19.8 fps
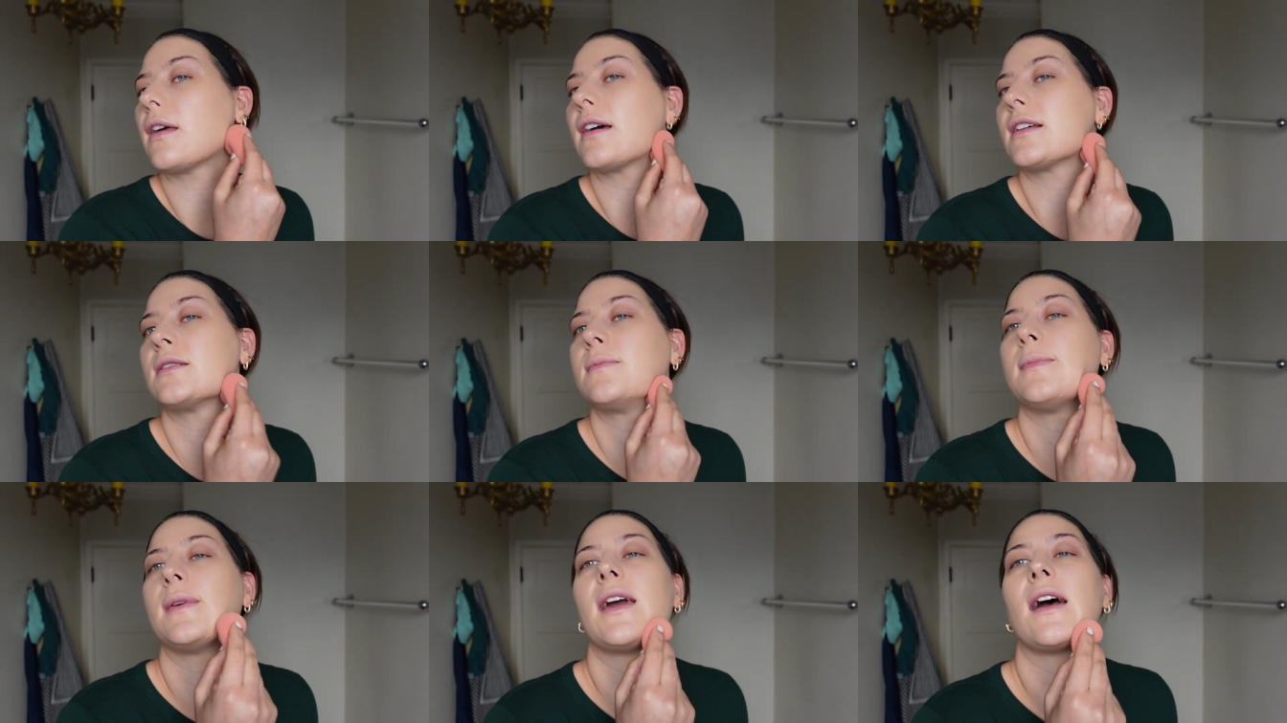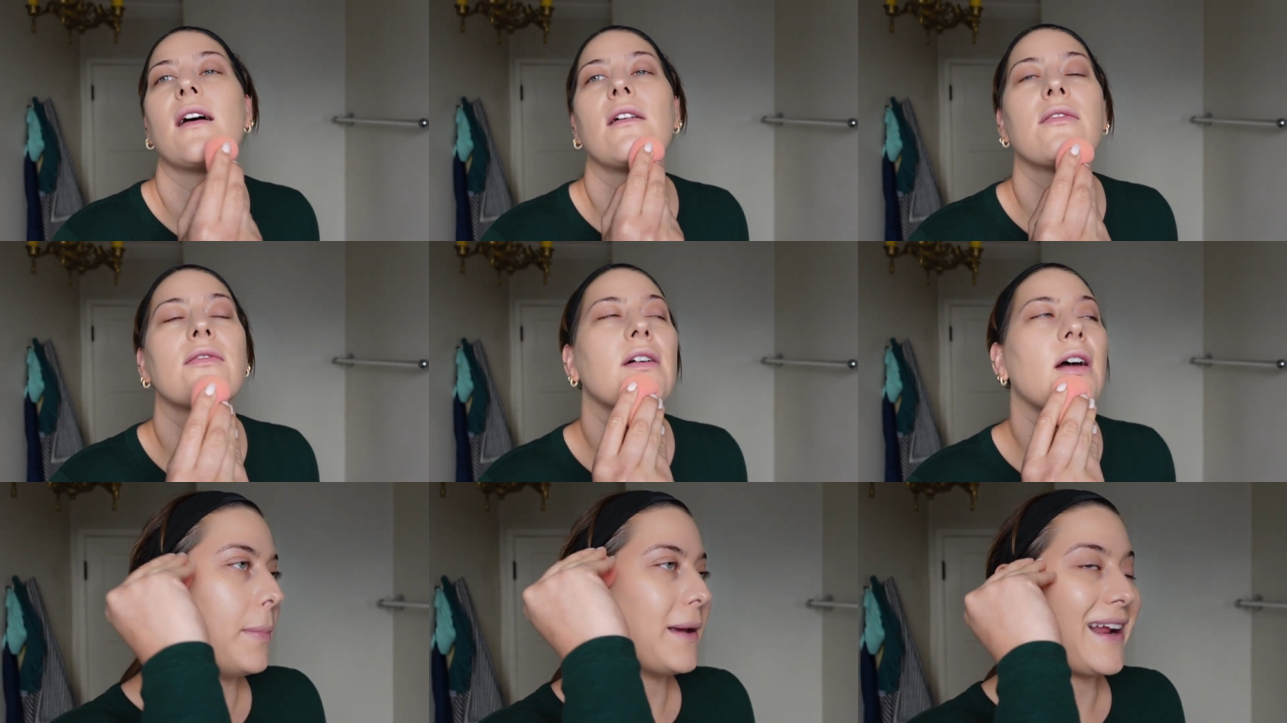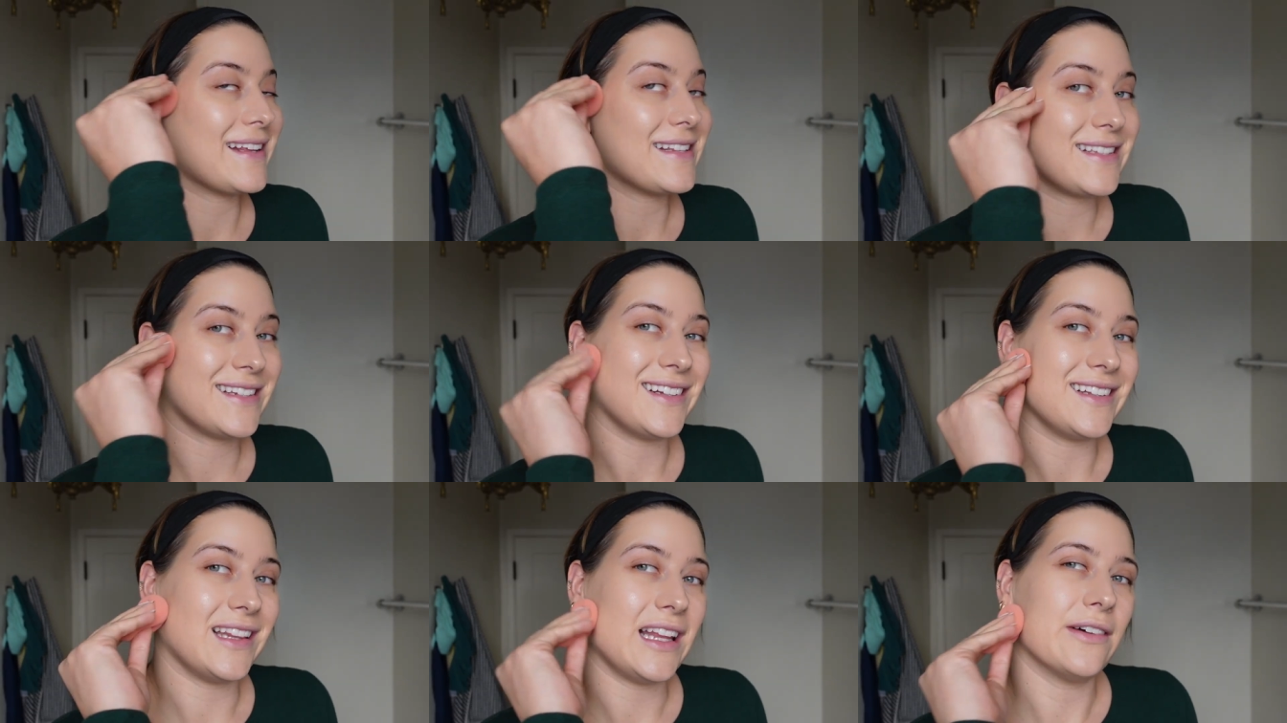SPF, but I
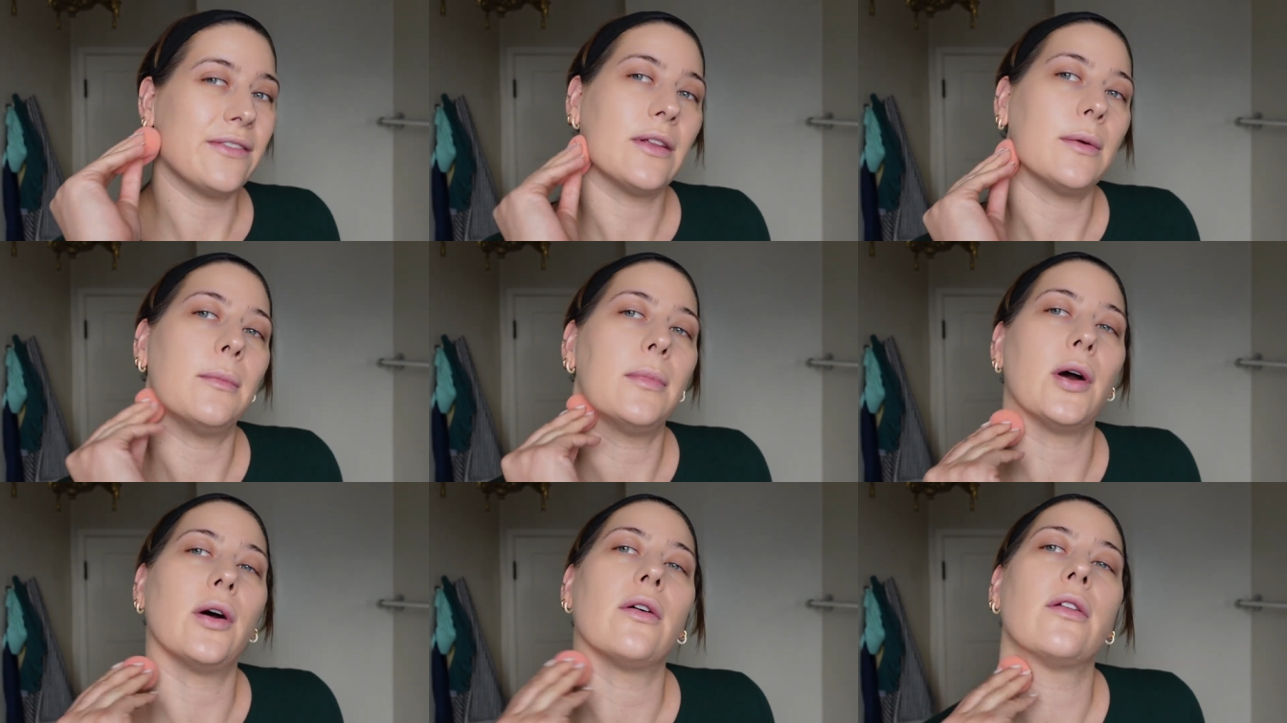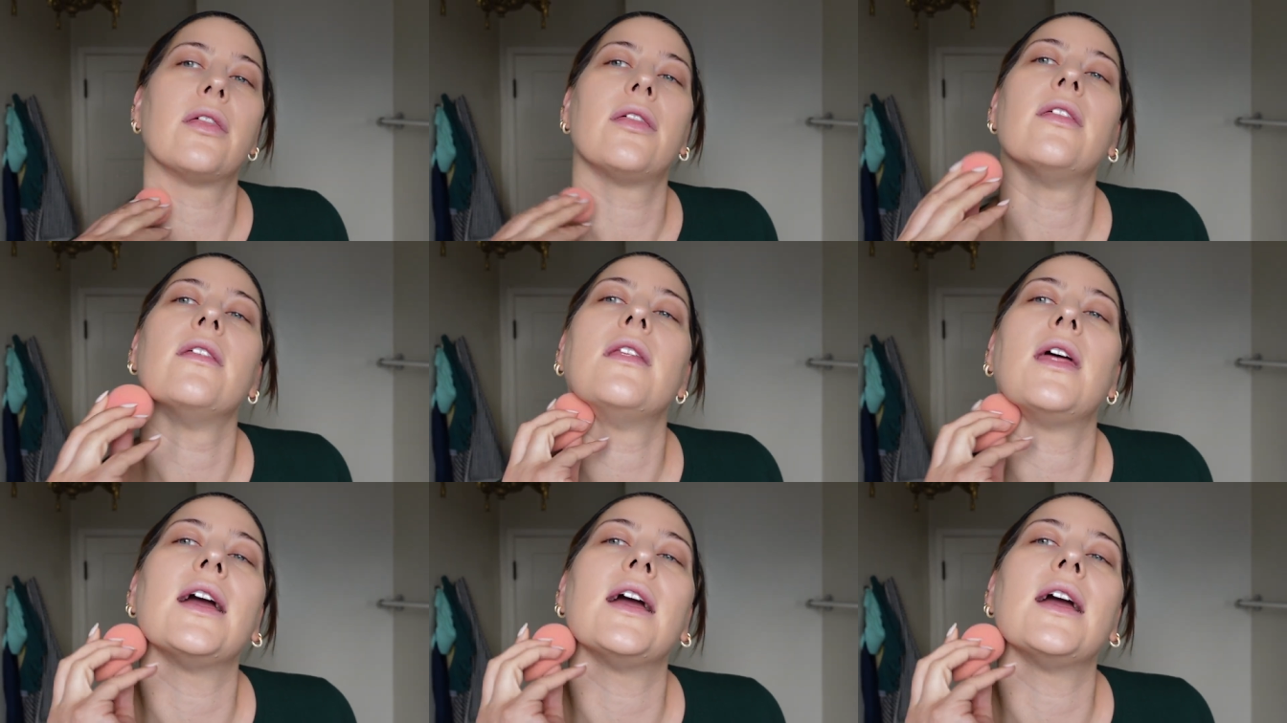still love them both.